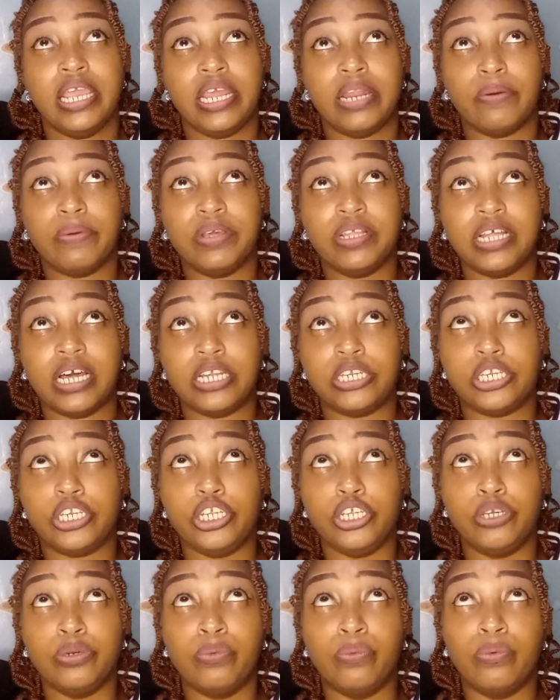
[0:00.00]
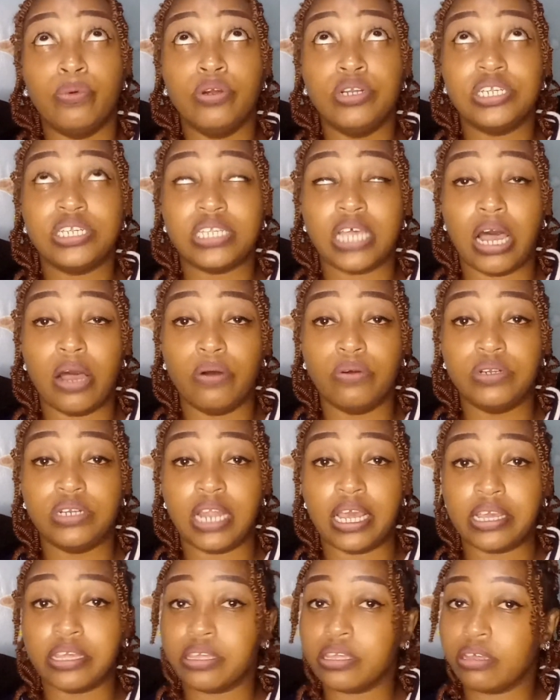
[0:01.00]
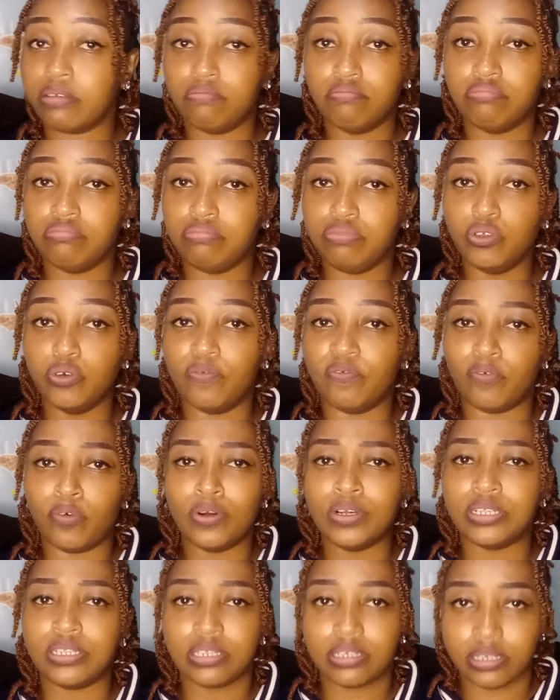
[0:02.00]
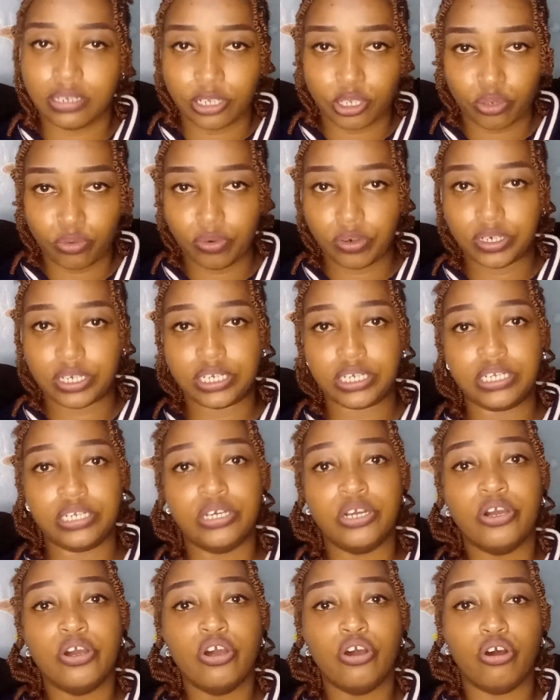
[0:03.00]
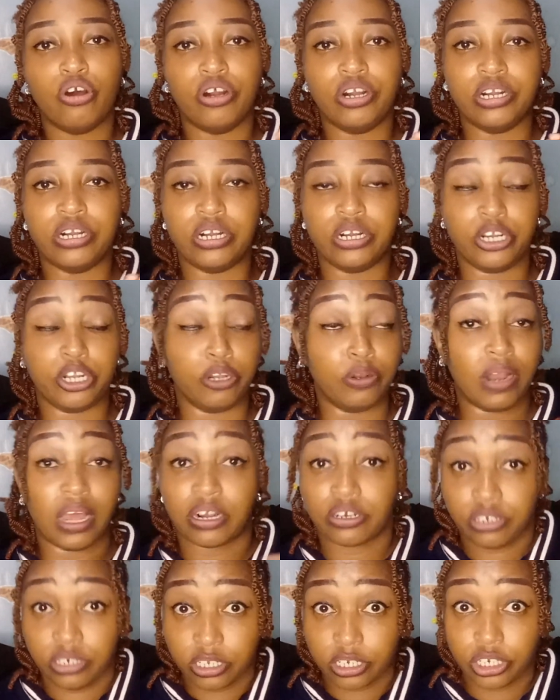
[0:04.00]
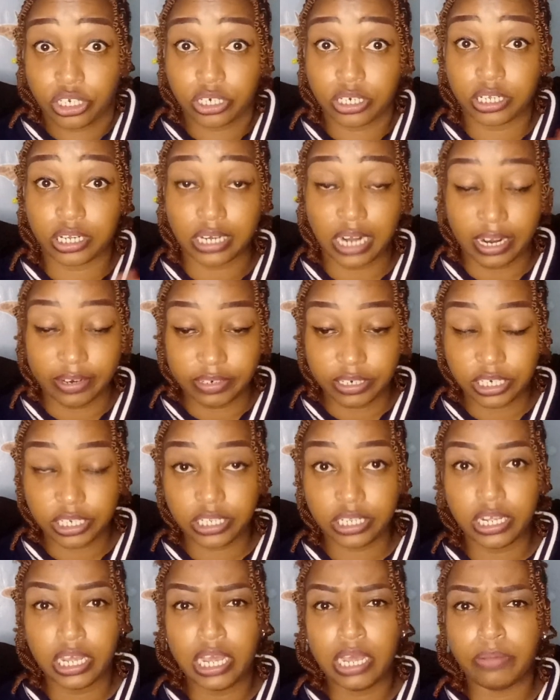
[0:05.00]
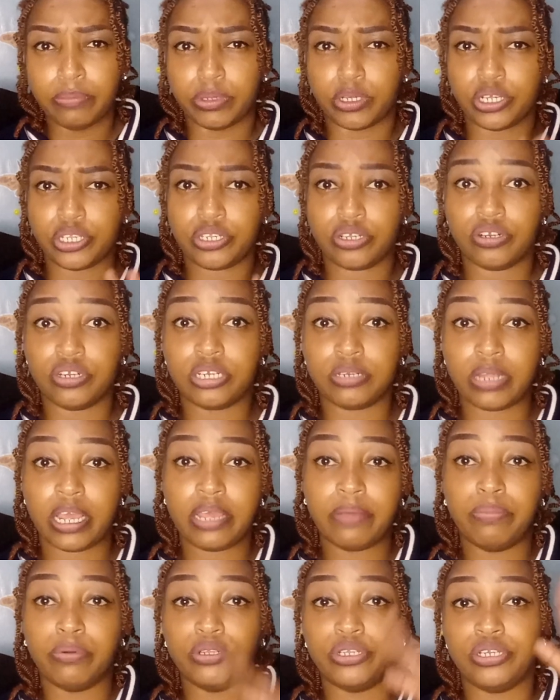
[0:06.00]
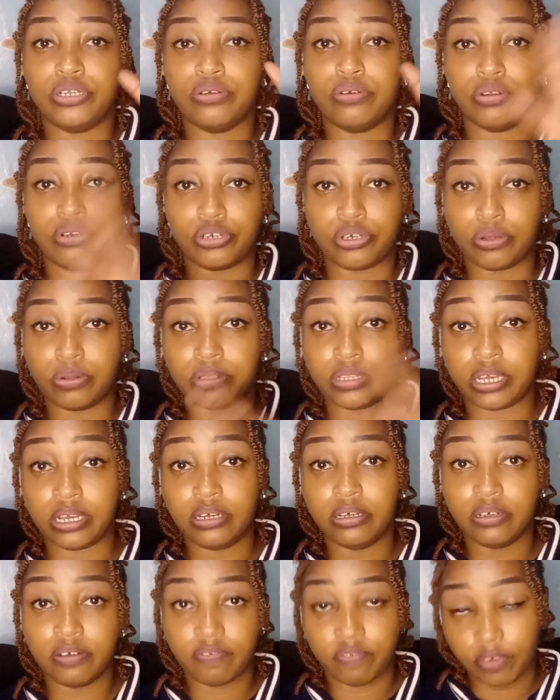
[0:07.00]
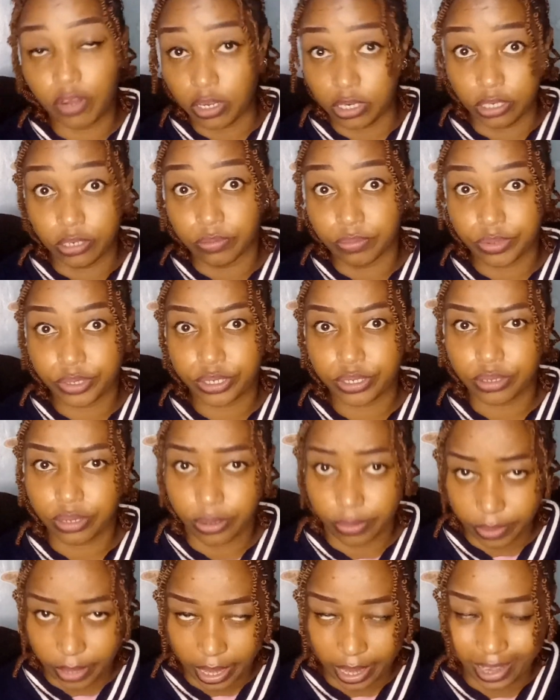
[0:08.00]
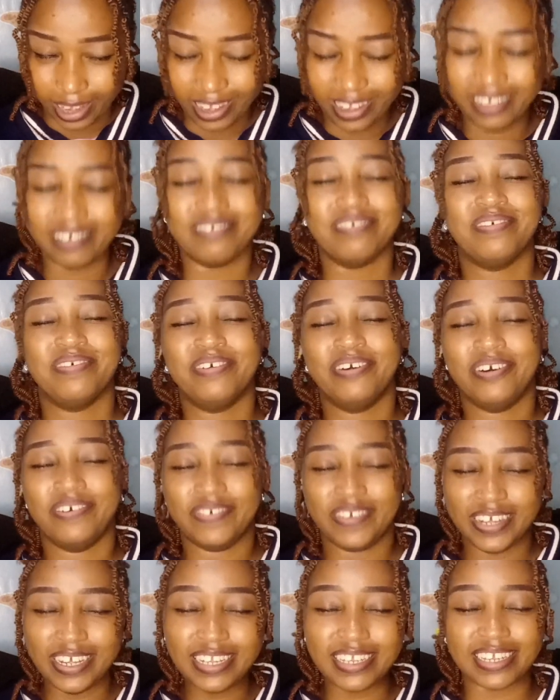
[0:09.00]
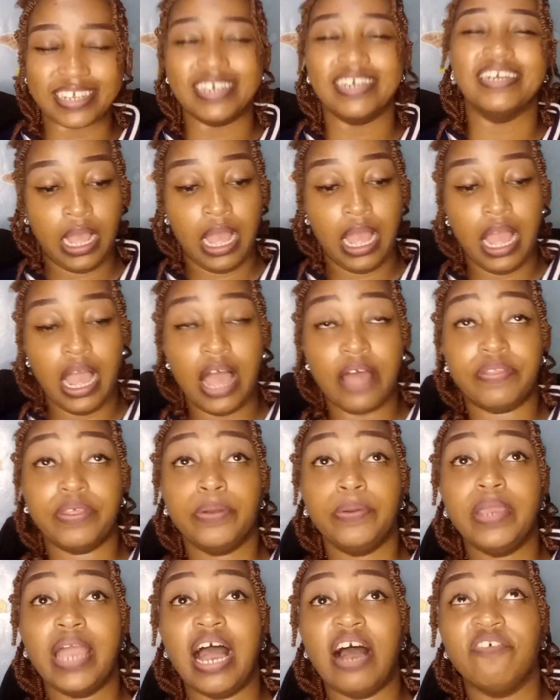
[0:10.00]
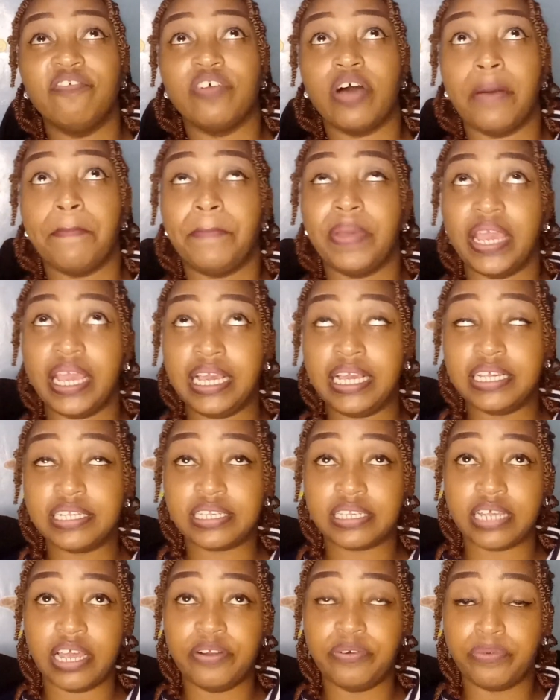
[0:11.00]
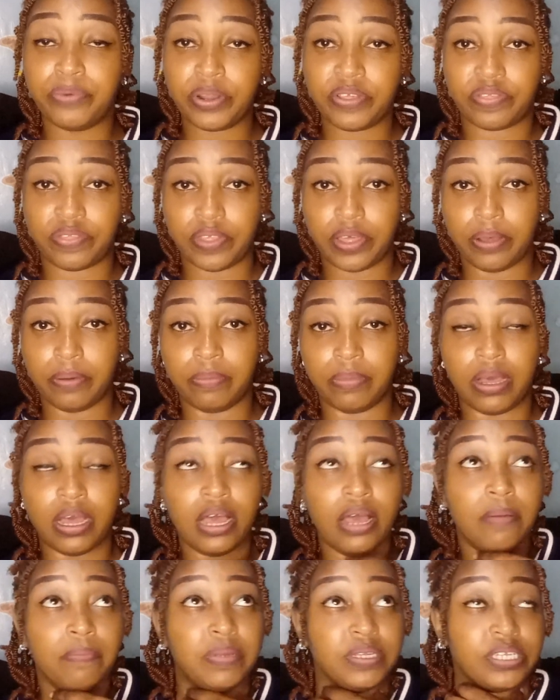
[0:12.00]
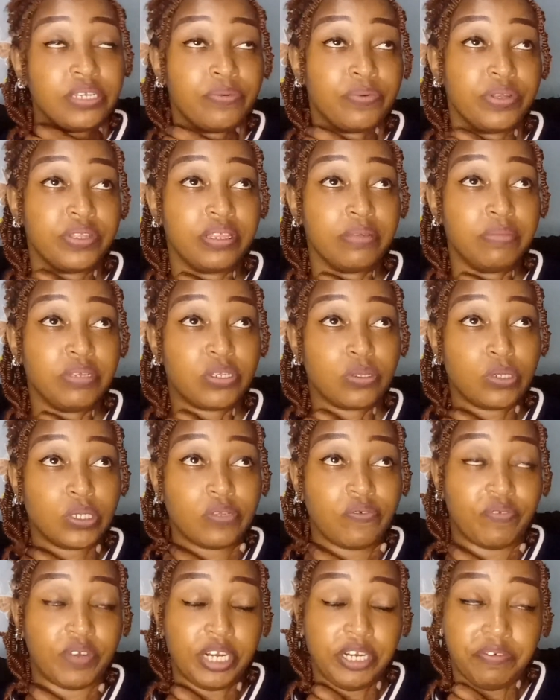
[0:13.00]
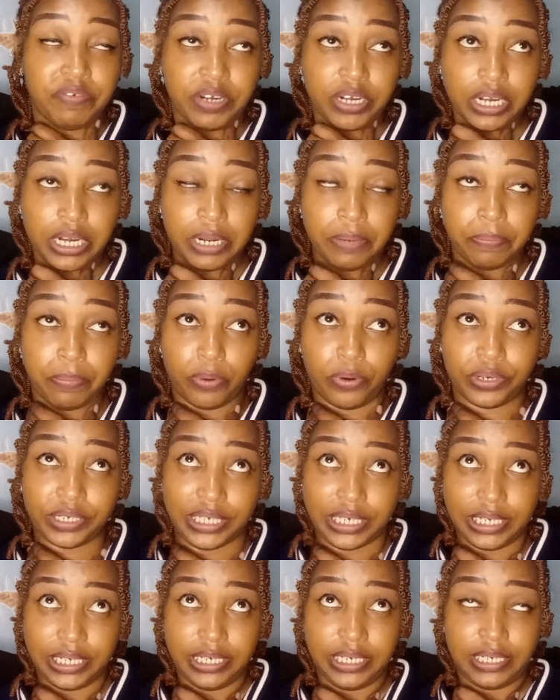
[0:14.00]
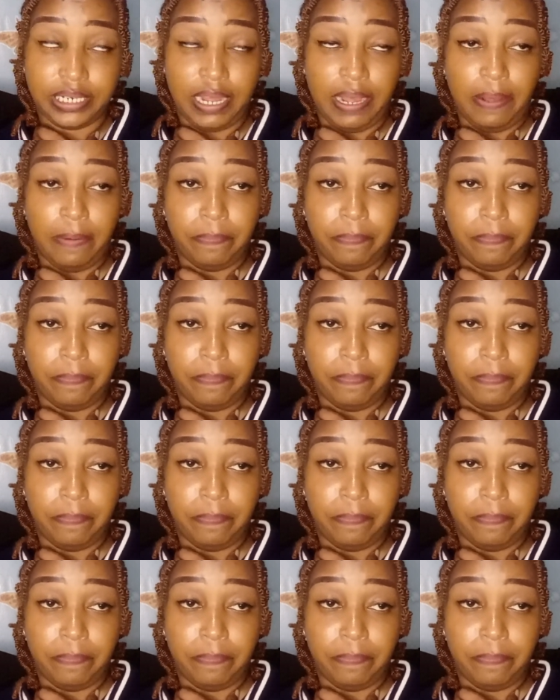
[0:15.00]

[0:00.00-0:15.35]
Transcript: in a way that you won't sound like your voice is distorted or you lack diction and clarity because you're not able to control the volumes, okay? Amazing. And then we have pace and rhythm. Pace and rhythm is also very, very important.